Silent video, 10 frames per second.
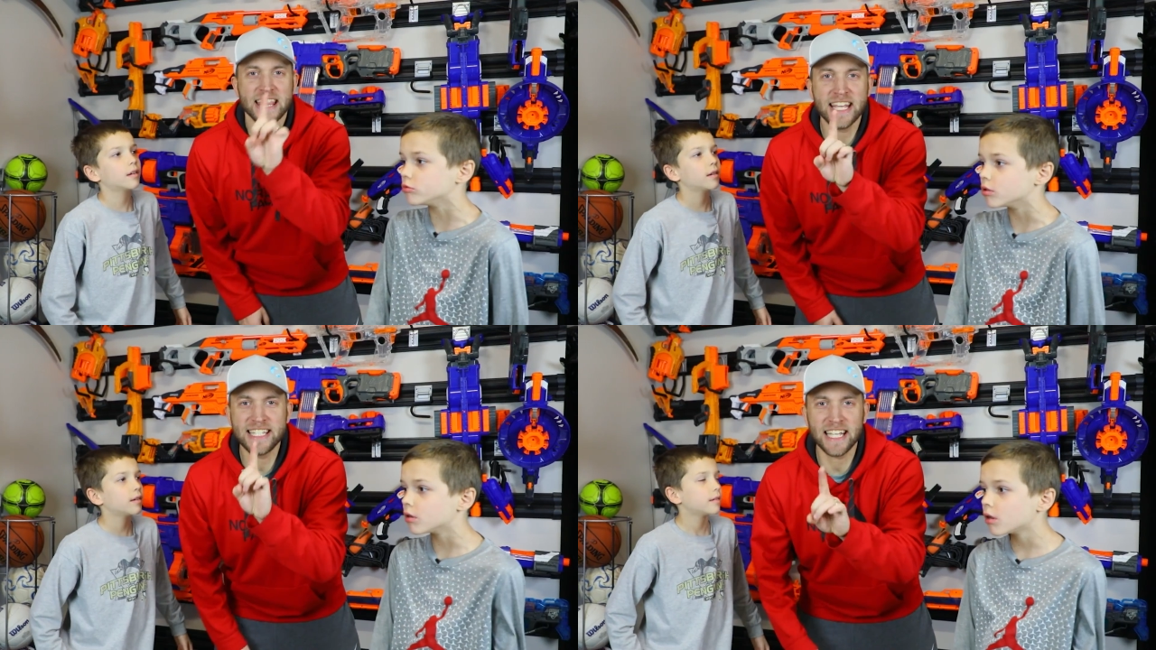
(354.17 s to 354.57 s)

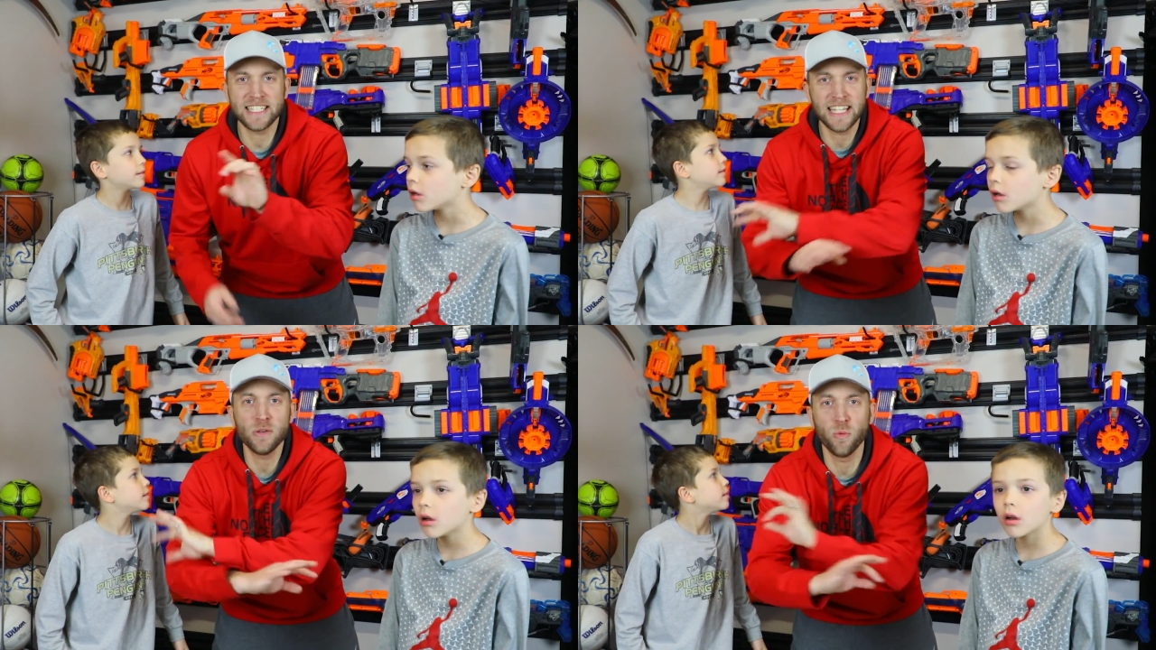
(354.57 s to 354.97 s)
Speaker 1: This
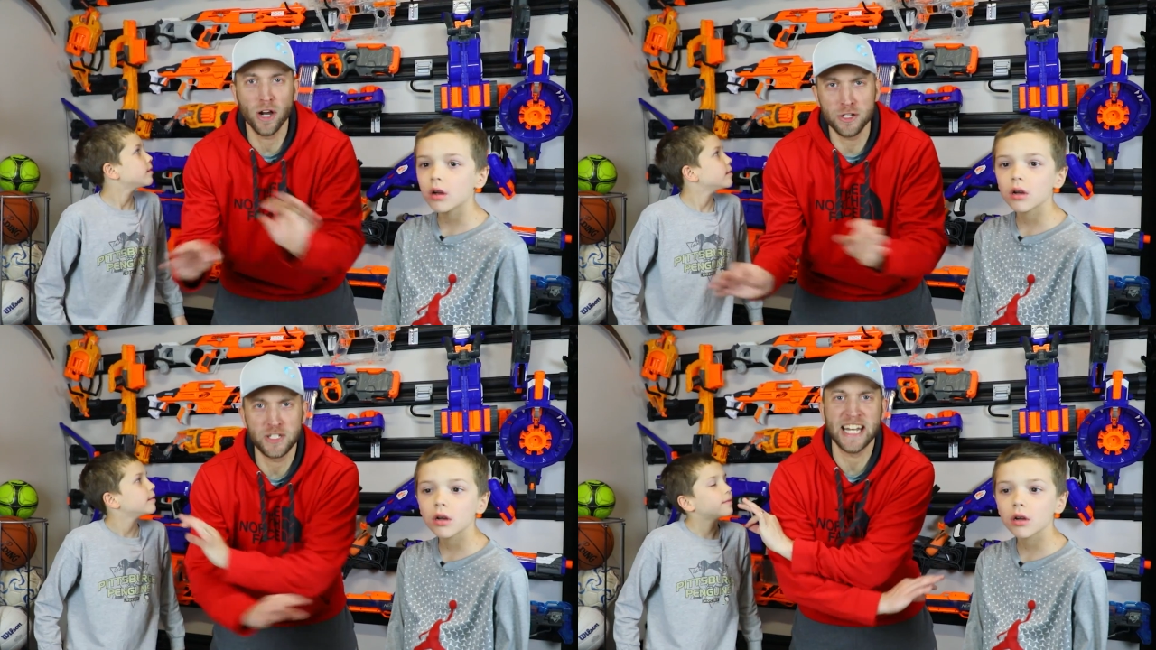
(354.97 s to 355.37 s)
is the
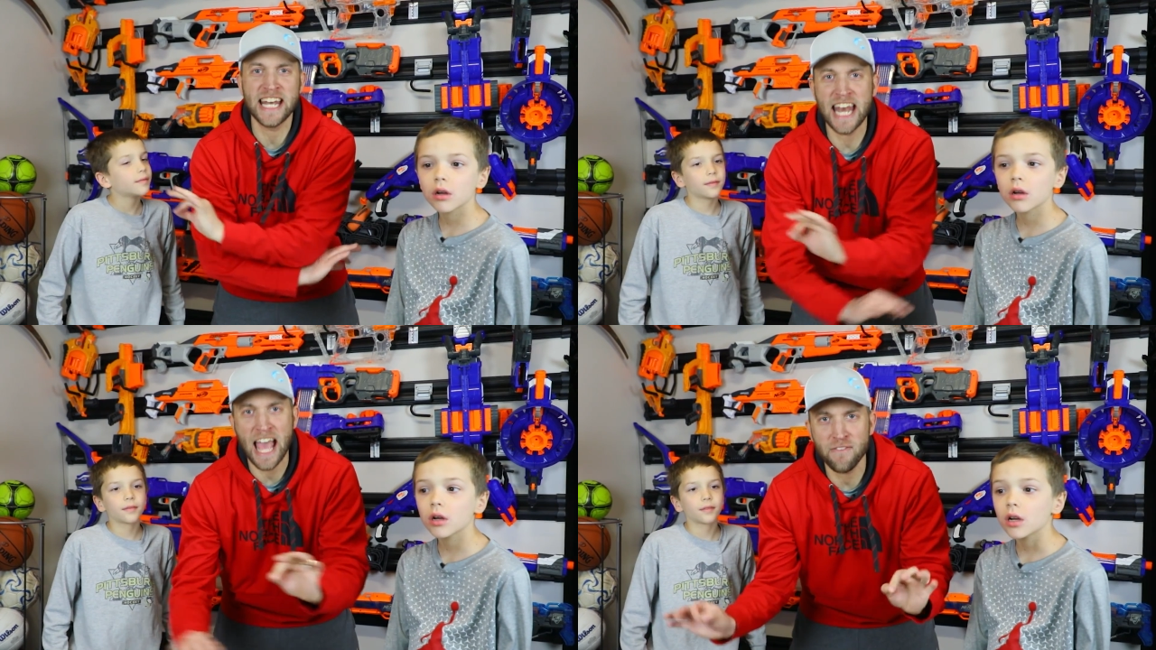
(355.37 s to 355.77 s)
worst.
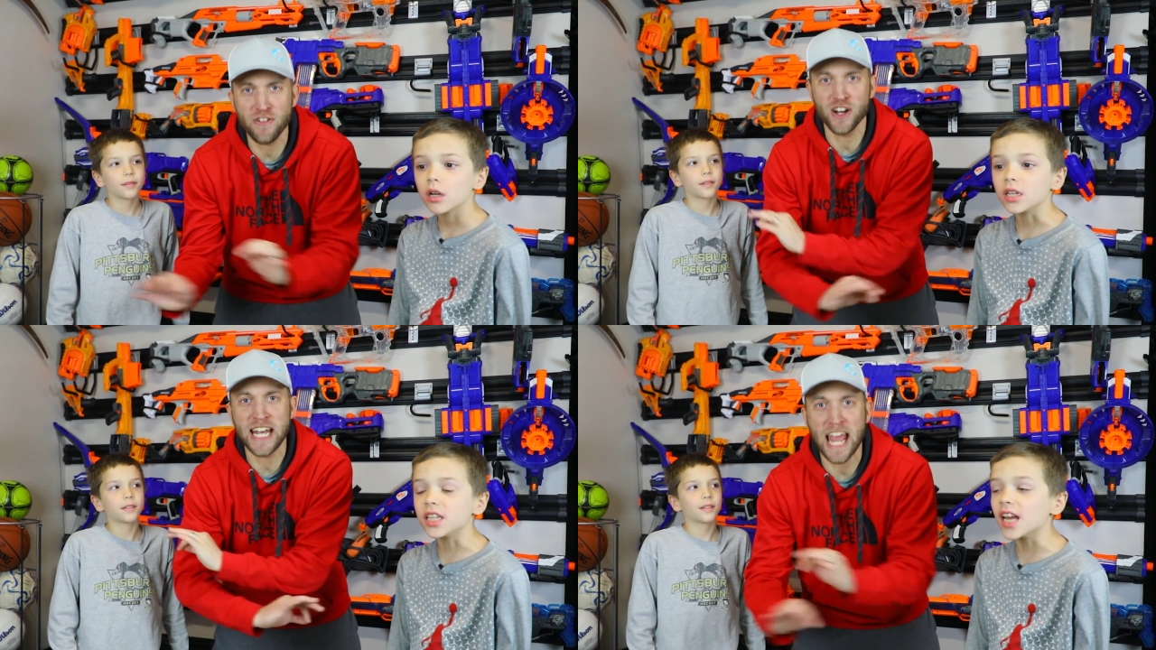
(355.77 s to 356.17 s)

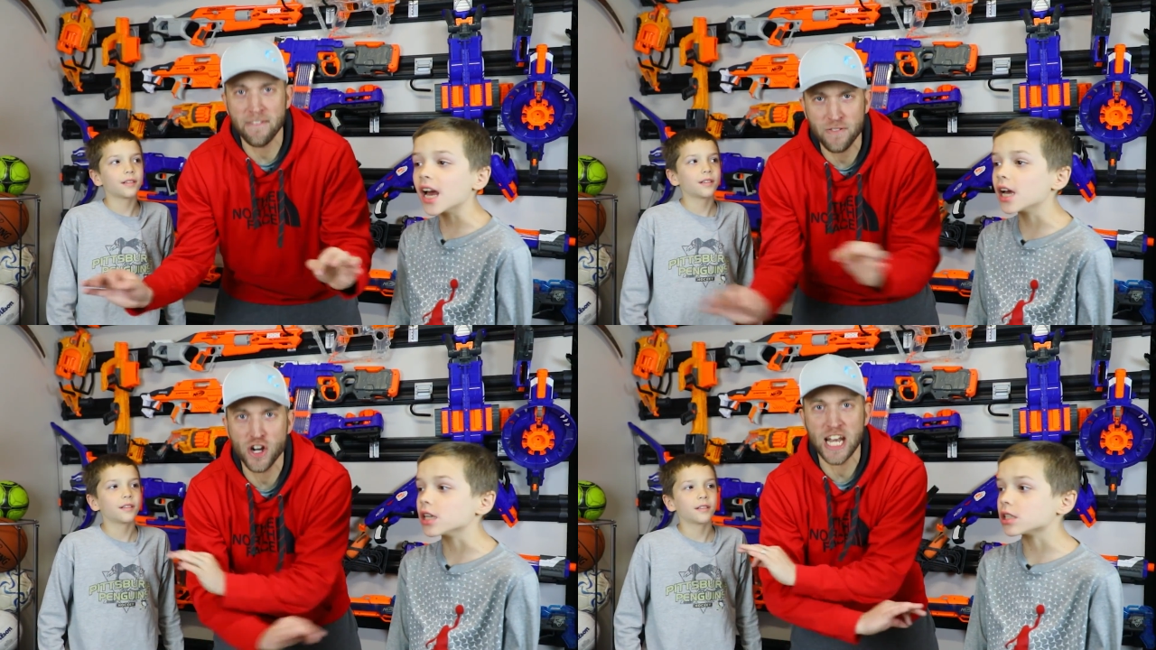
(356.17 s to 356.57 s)
Never
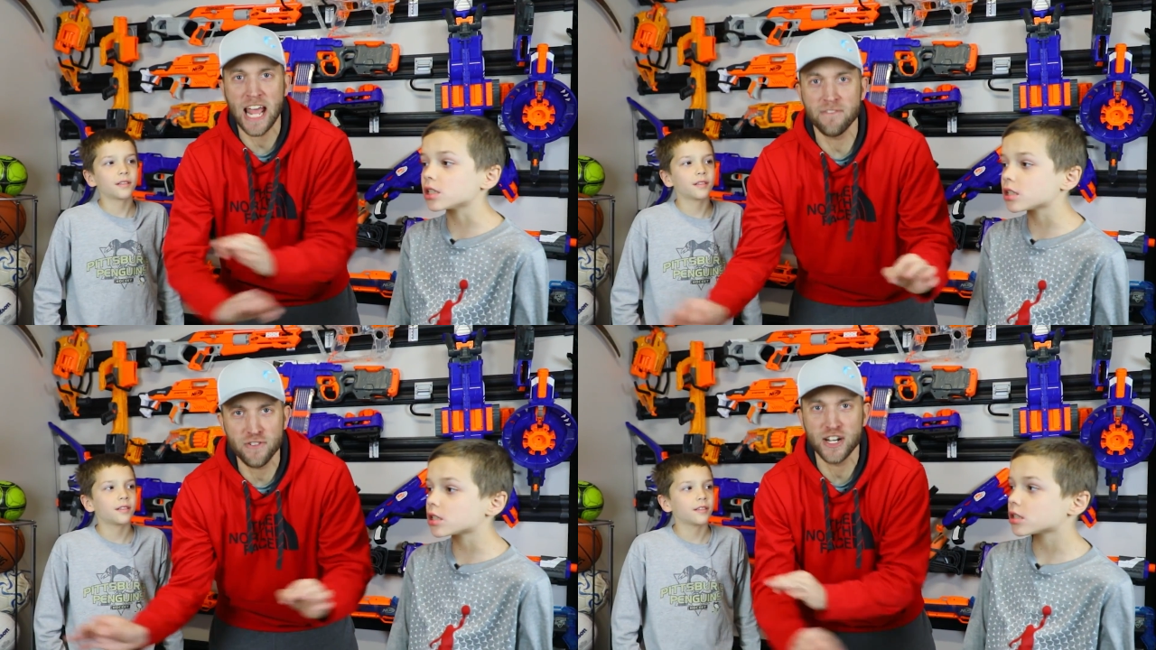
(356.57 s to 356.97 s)

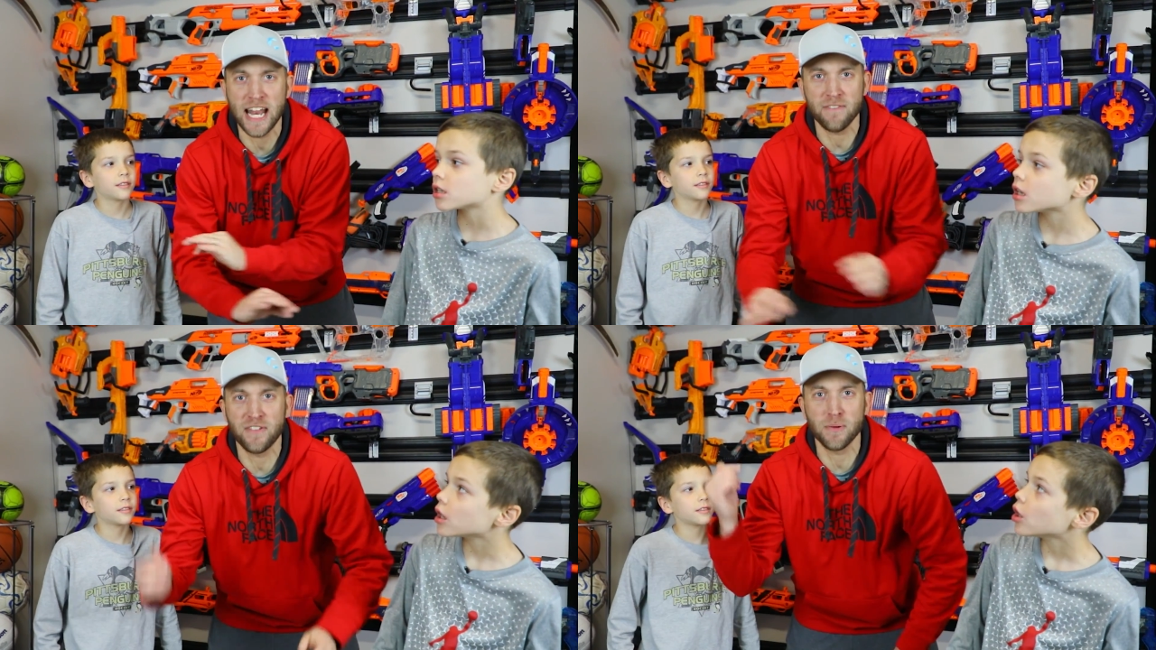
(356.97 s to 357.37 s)

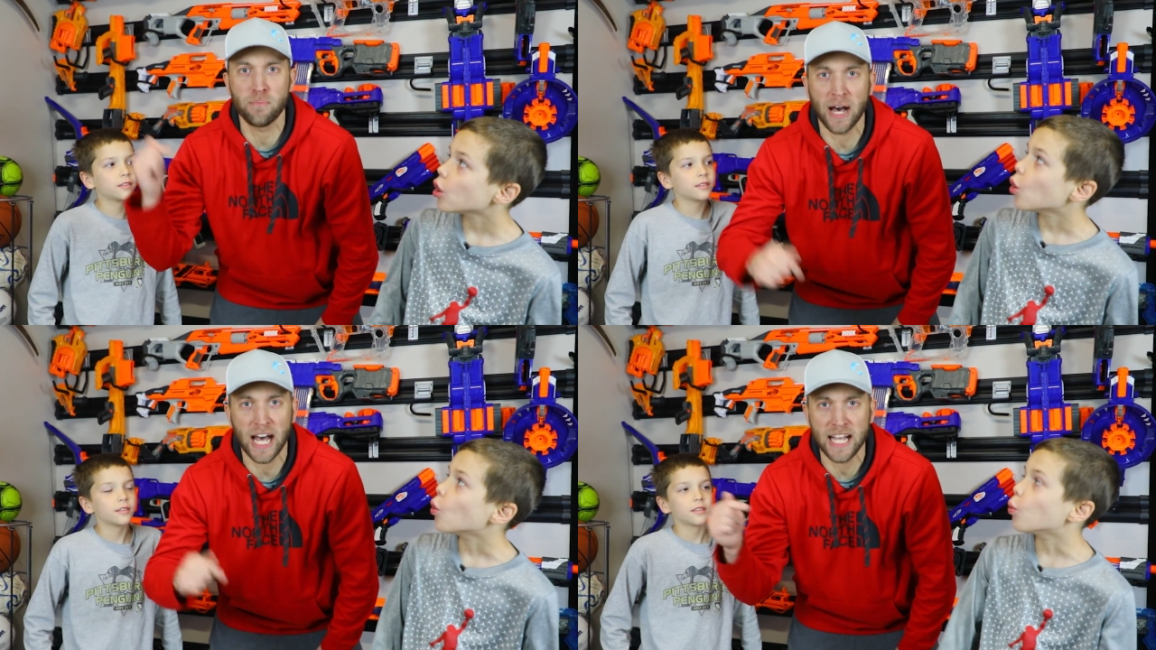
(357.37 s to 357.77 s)

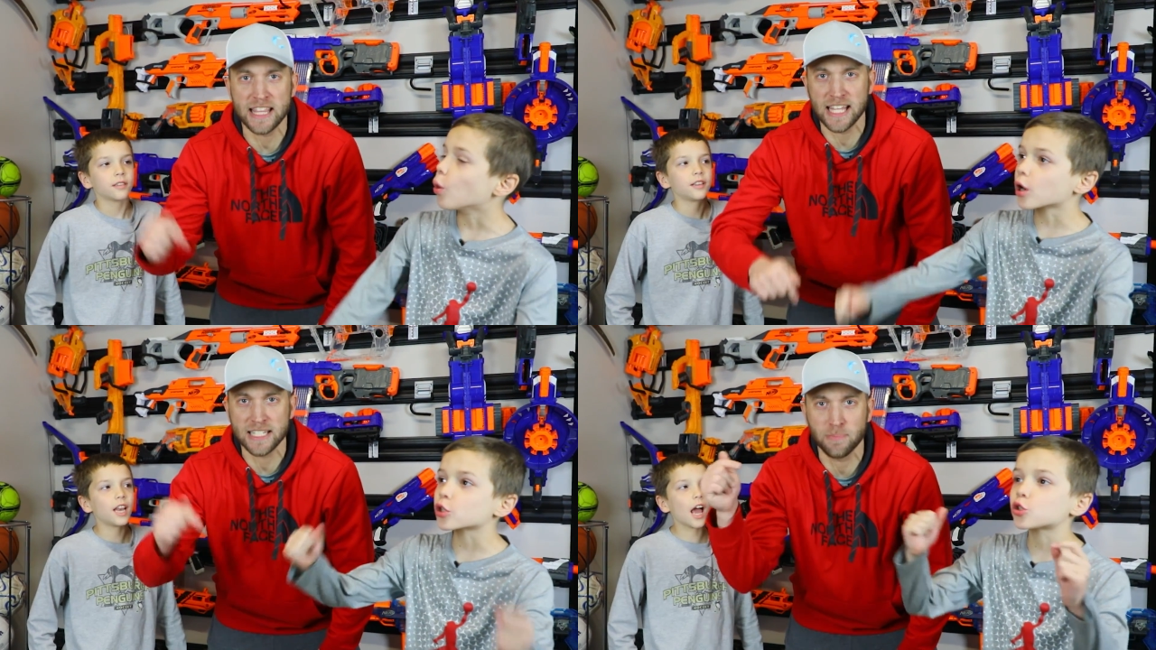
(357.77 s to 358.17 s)
buy
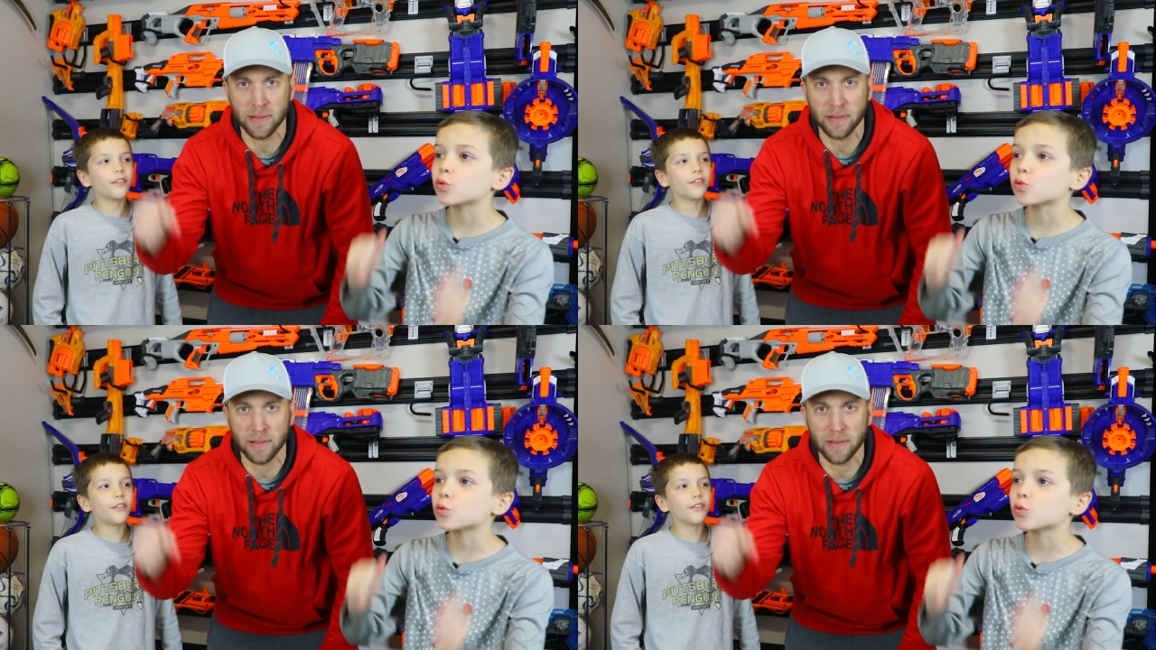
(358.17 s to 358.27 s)
this